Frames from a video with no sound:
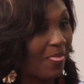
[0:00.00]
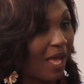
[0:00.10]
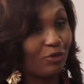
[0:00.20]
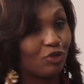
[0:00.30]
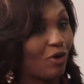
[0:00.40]

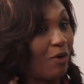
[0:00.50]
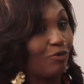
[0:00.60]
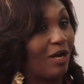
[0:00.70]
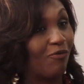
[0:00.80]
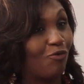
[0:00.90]
I'm sure I
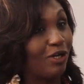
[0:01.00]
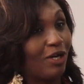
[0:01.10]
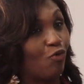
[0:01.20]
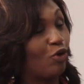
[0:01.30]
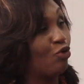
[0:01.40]
would have
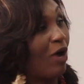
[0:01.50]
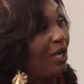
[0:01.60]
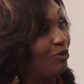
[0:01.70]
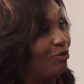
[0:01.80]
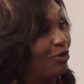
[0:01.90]
wondered, what do
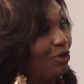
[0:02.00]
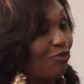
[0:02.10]
I do?